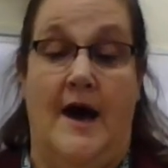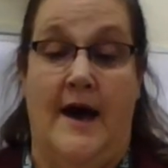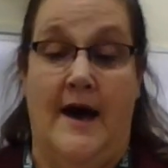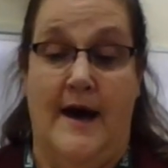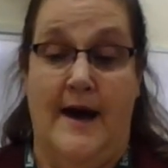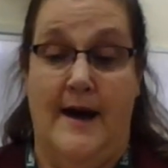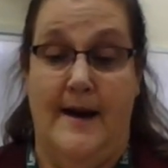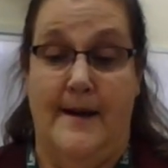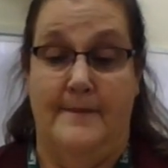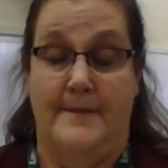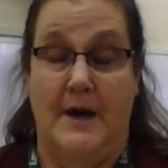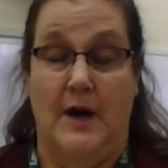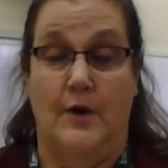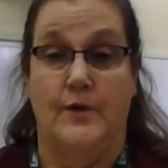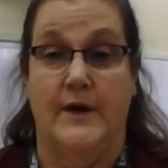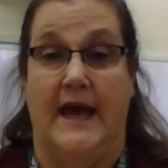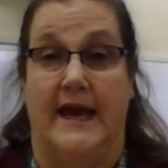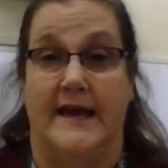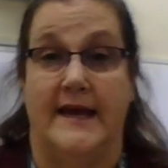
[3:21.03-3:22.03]
Um,
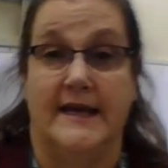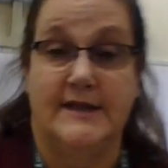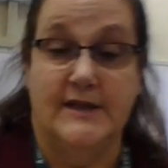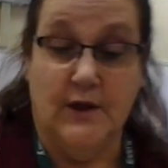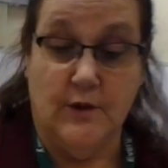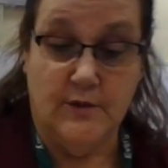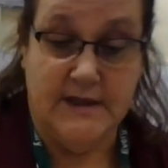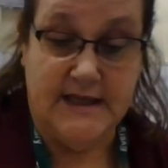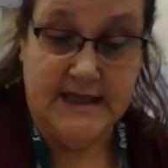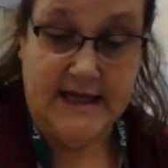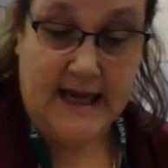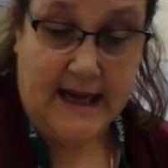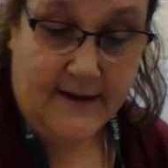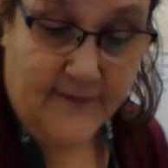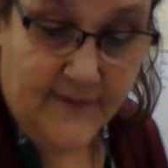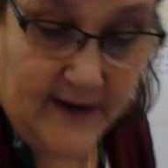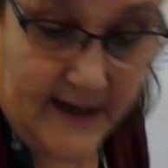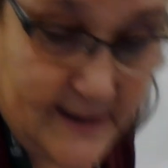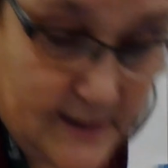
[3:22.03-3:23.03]
okay, so today,
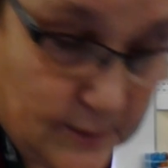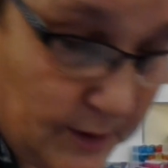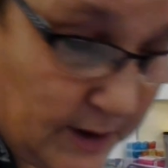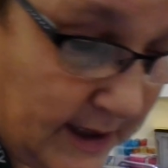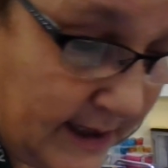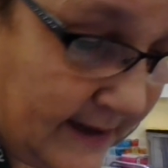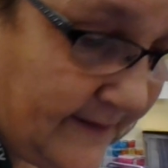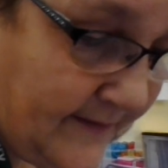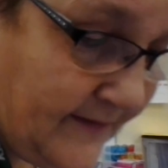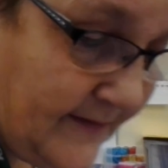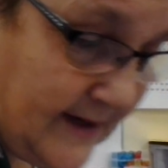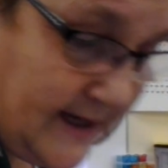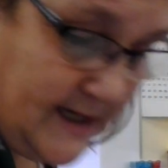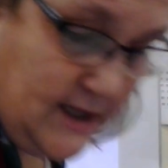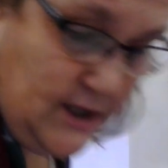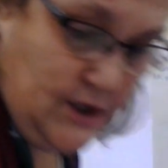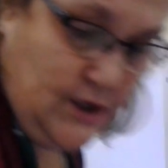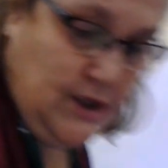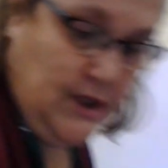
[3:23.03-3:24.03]
friends, we're going to
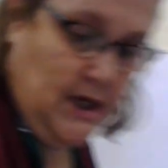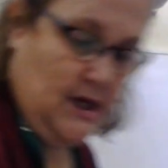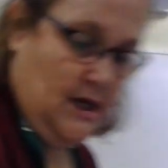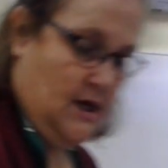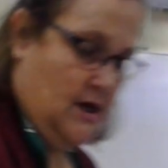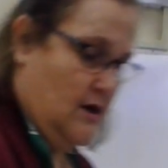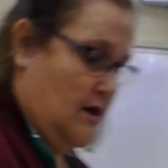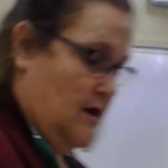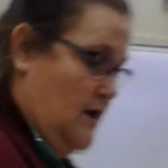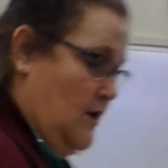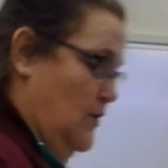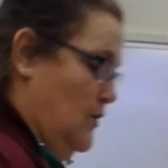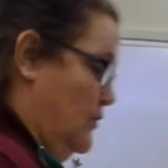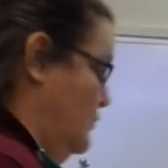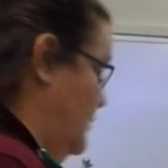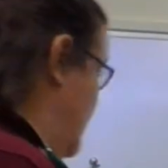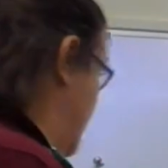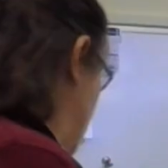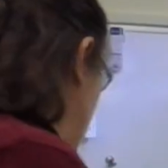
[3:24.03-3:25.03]
finish, or, or we're